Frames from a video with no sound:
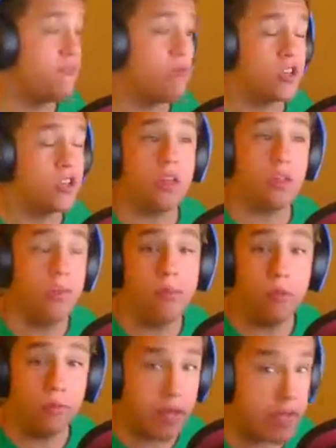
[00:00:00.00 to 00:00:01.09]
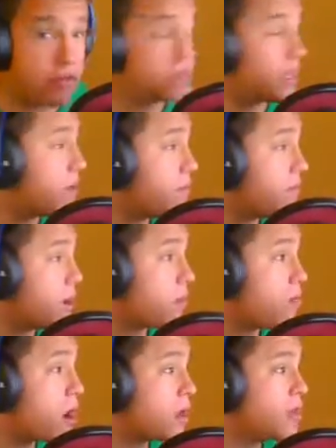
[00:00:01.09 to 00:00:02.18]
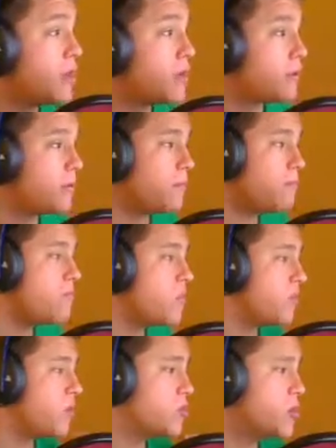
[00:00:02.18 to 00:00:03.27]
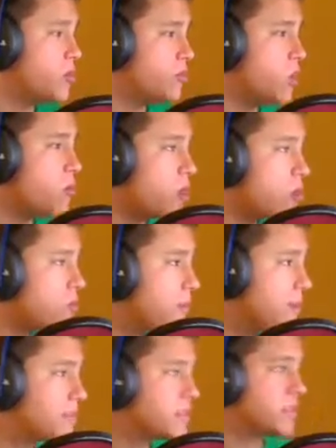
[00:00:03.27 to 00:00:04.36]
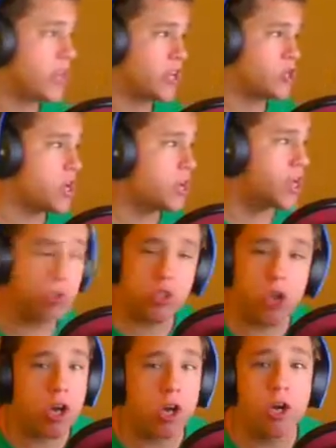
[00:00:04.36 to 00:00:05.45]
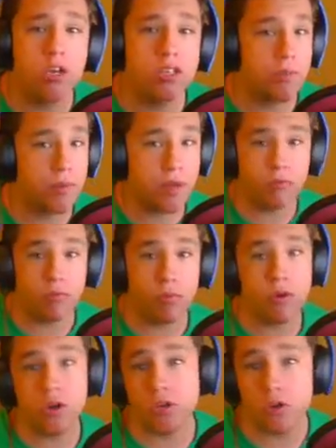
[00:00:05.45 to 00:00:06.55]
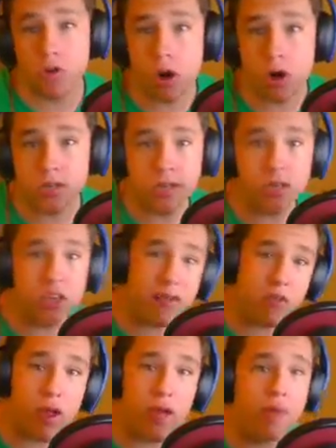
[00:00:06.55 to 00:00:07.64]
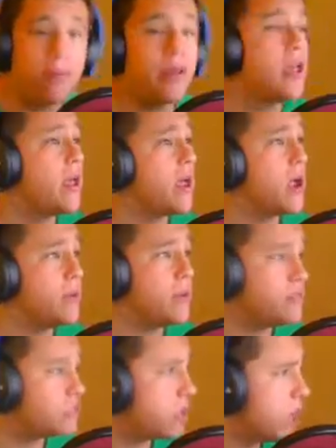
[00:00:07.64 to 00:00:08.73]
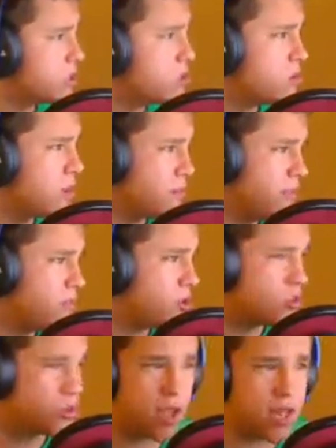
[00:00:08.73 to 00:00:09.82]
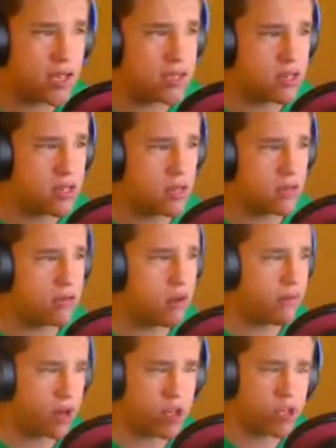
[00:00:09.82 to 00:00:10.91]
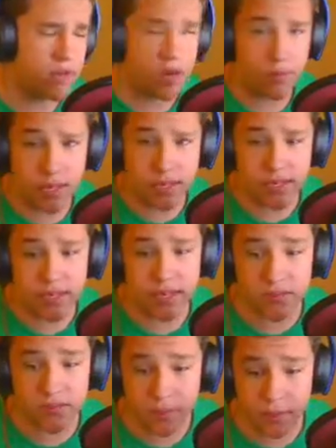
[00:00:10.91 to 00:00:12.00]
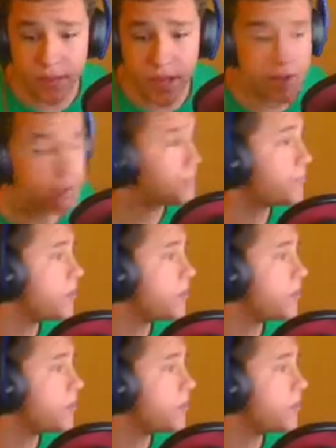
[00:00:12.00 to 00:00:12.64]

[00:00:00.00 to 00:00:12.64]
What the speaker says: I've watched other people play this game, Rocket League. For those of you who don't know, it's basically like a giant game of soccer, except played with remote control cars that you drive around. I believe it's console, and I believe it also has a version of it on PC. It's free to play.